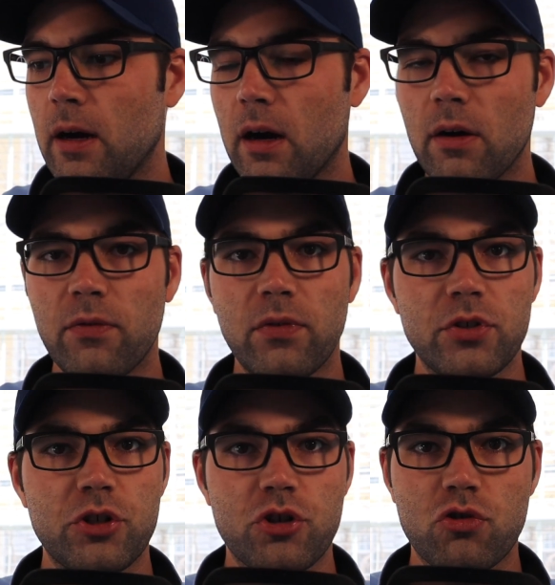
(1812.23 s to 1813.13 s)
of
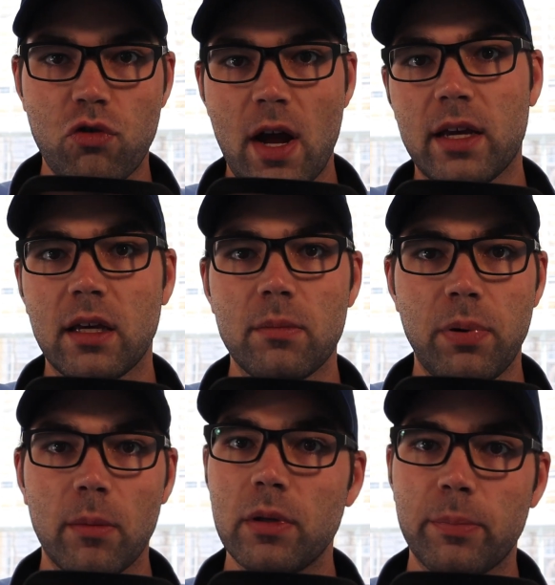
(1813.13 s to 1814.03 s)
tracking
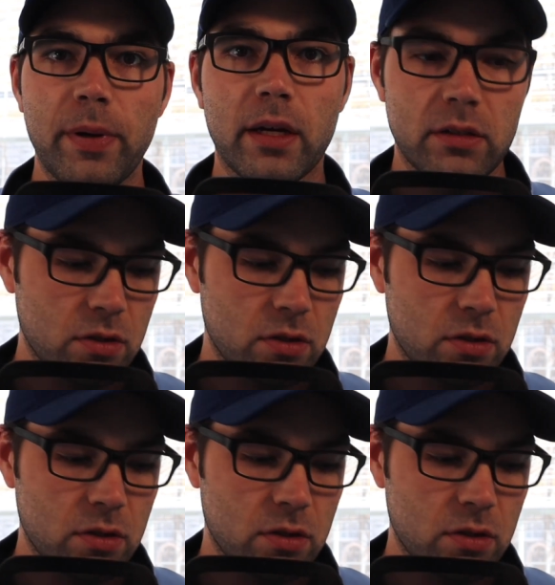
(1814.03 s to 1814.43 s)
public picks.